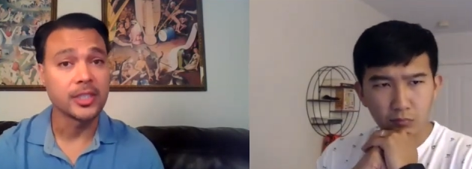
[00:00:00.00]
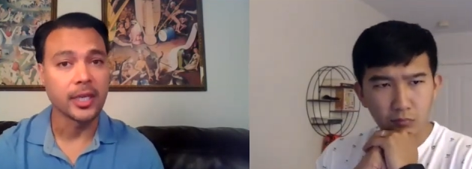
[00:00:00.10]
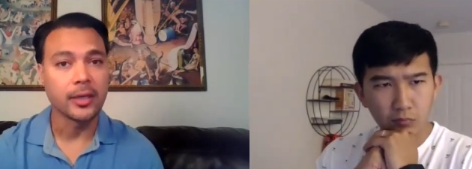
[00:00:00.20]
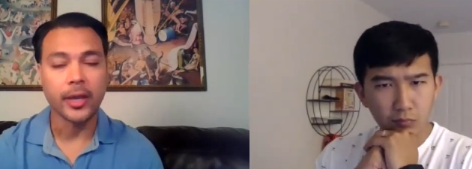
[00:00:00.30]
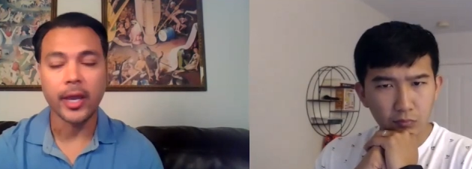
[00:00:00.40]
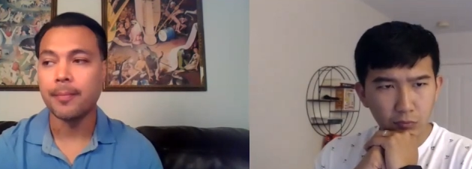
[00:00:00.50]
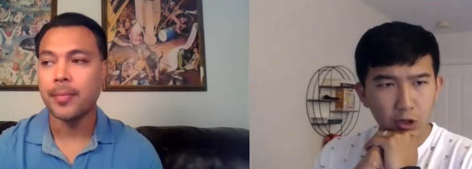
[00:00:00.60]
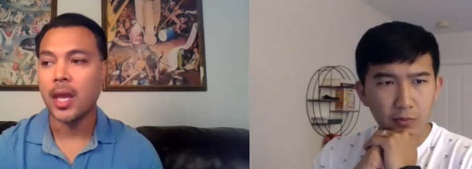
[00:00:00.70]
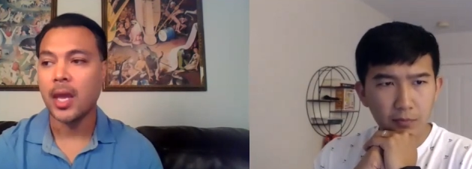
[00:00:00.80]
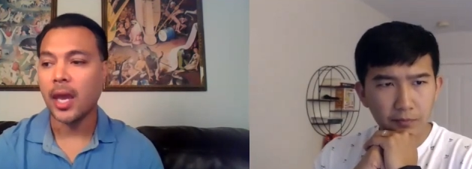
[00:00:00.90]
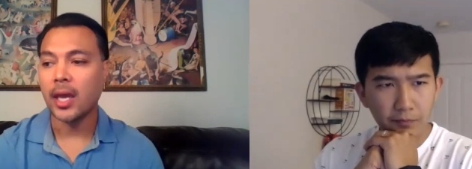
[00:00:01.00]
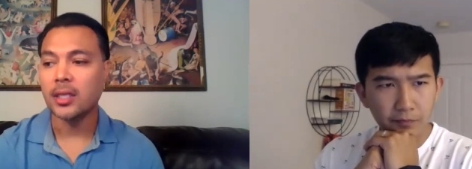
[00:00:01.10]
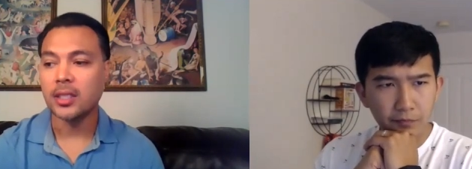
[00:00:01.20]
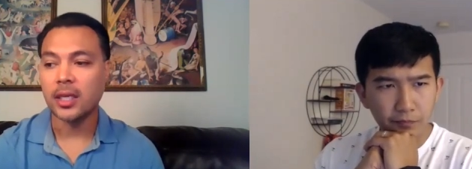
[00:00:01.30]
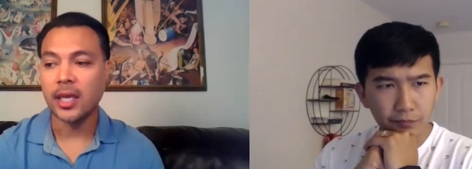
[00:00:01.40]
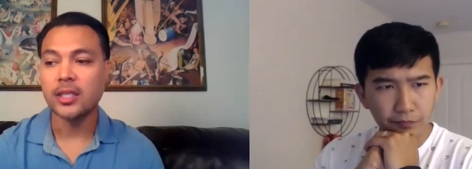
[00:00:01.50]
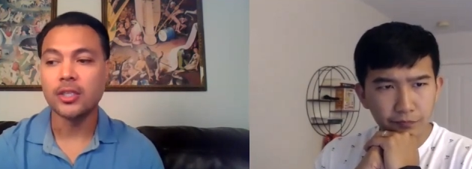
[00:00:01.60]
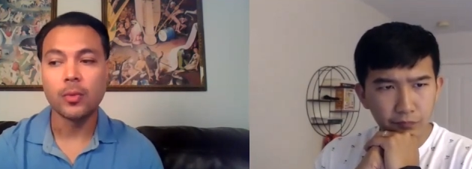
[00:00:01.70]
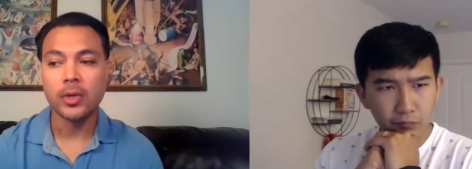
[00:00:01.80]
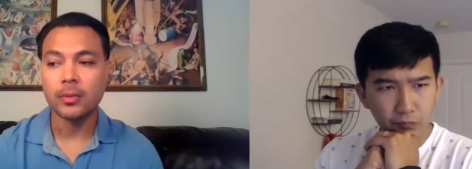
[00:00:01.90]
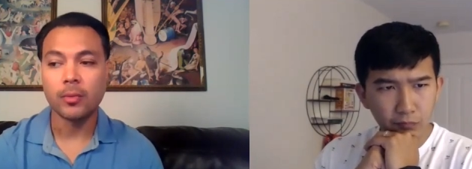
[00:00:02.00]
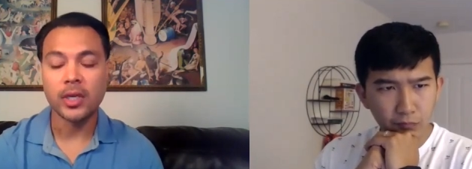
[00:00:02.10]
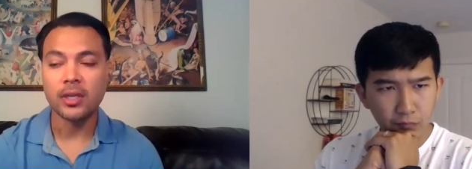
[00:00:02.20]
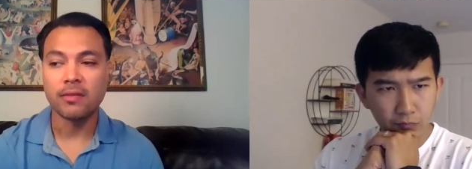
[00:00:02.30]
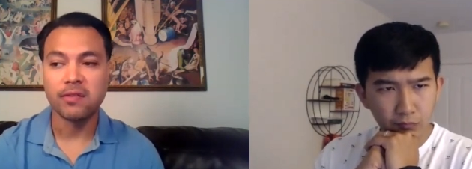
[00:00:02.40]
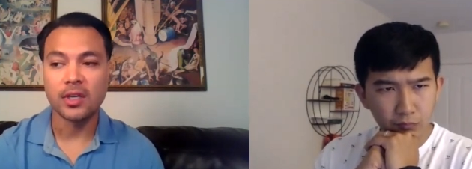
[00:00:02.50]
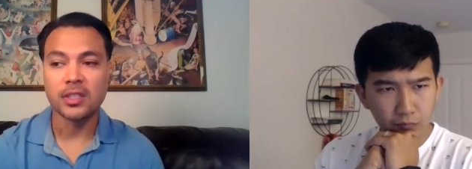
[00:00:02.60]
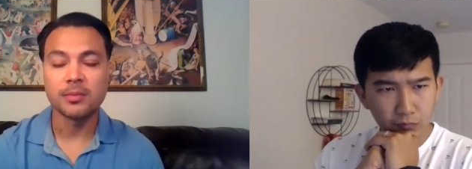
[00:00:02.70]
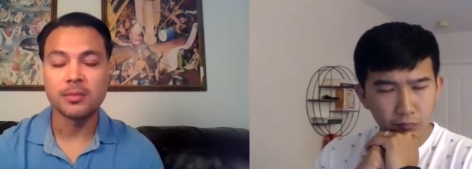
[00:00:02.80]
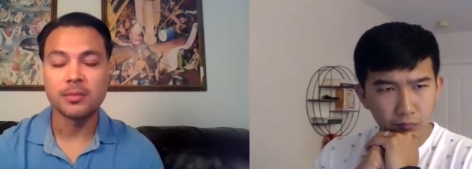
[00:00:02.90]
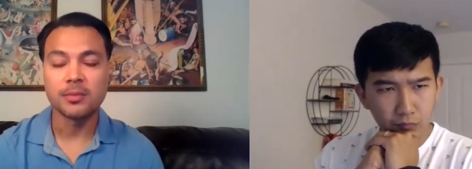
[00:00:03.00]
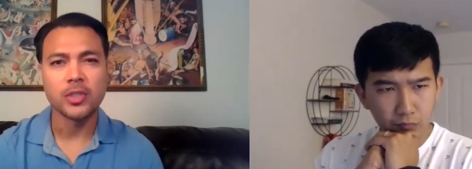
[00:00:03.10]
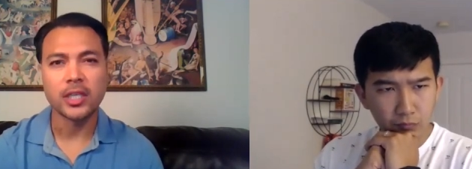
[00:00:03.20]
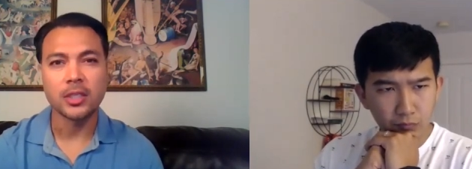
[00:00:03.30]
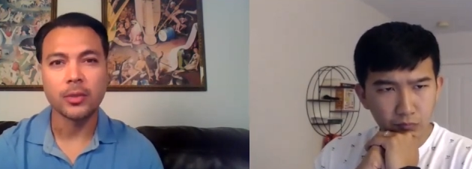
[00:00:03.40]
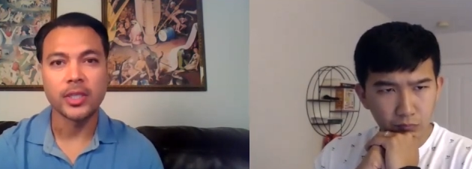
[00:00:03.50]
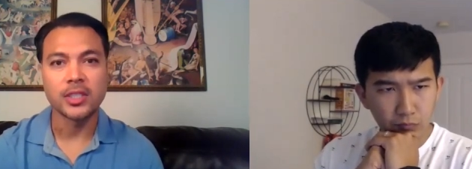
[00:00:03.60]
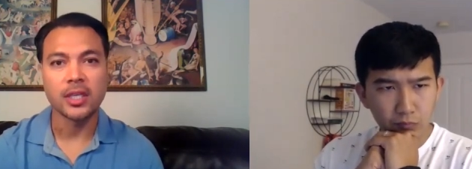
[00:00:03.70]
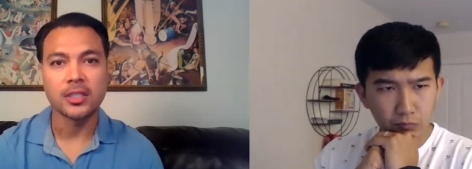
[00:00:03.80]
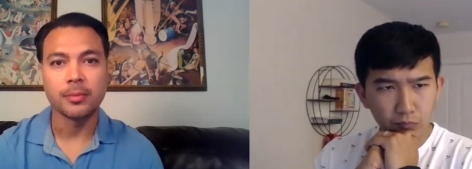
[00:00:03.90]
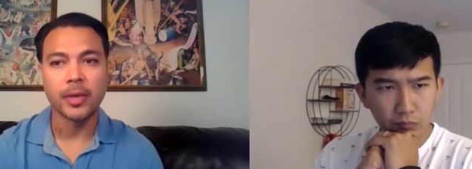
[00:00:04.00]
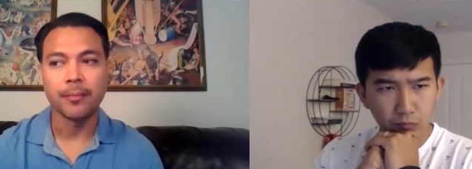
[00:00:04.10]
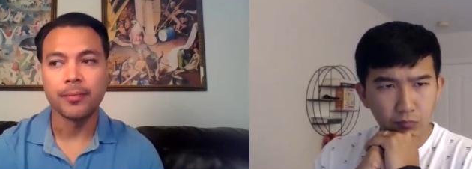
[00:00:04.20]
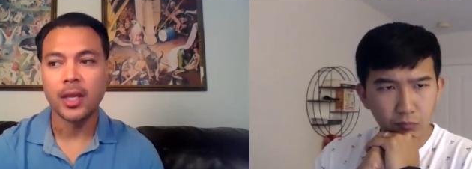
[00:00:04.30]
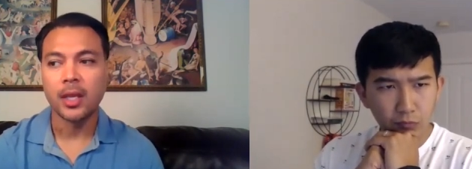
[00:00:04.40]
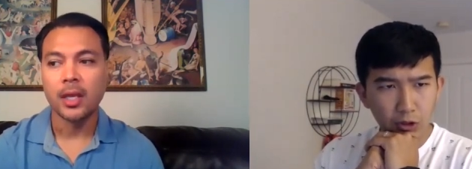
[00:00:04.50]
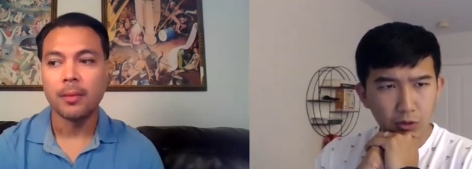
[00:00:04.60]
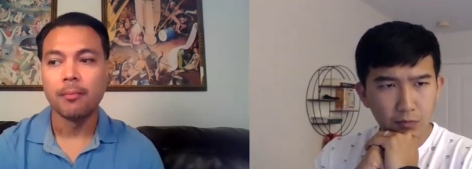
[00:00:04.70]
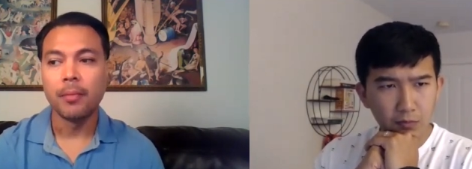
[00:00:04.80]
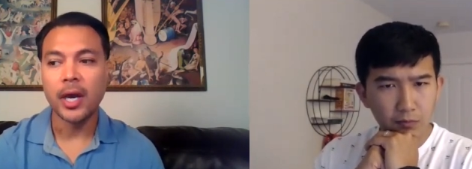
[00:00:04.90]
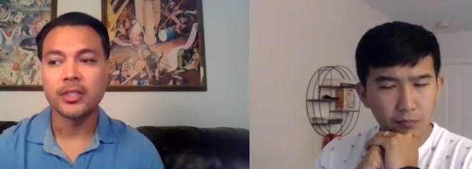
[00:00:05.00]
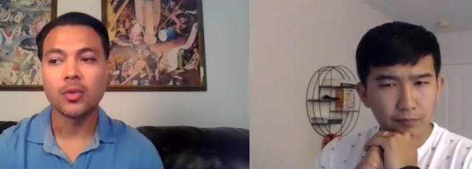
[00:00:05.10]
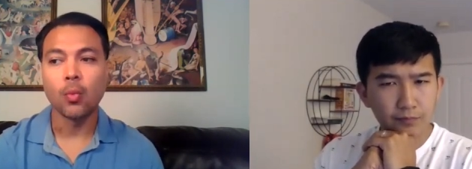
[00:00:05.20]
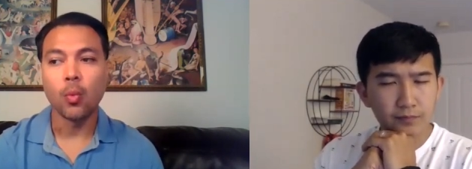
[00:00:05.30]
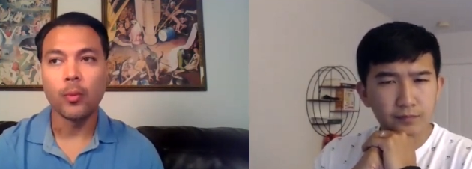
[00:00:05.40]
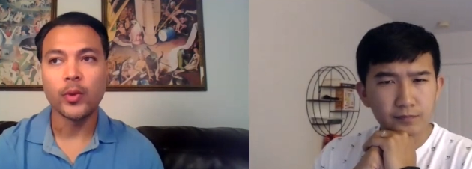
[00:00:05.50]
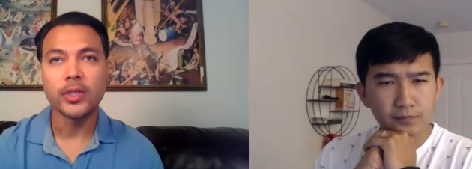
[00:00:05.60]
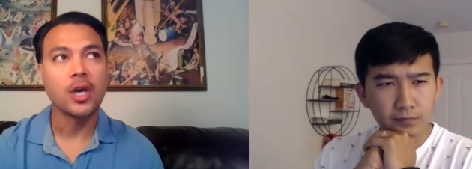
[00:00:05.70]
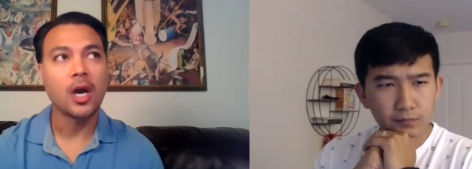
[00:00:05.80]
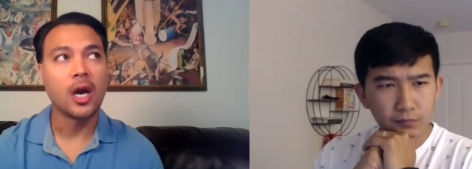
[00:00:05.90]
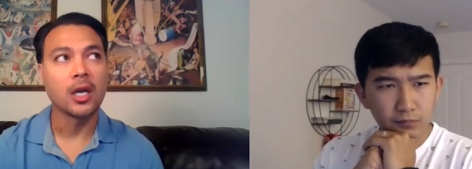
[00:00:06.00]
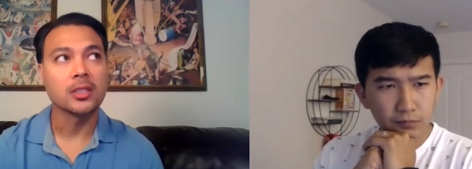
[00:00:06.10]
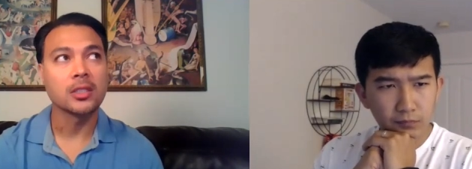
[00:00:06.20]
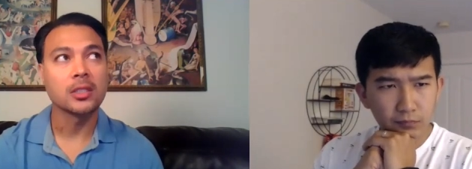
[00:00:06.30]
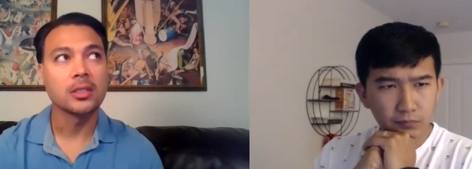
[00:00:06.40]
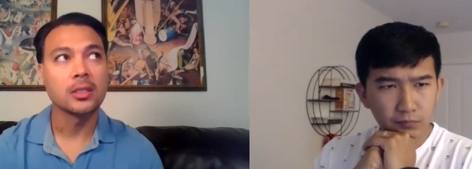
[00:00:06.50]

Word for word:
Speaker 1: Tane, okay? Yeah. And again, you weren't one of the first people to actually reach out to me. Yeah. But when we talked,